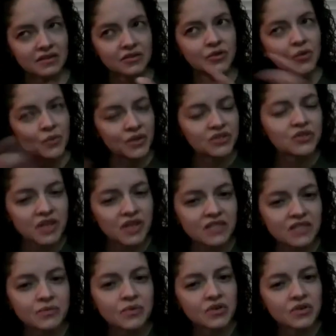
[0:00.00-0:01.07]
went to a
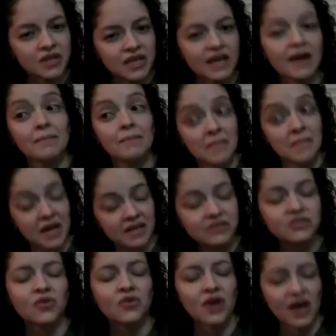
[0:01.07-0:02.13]
hospital to get
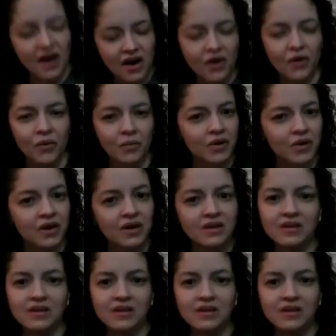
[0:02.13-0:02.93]
mental help,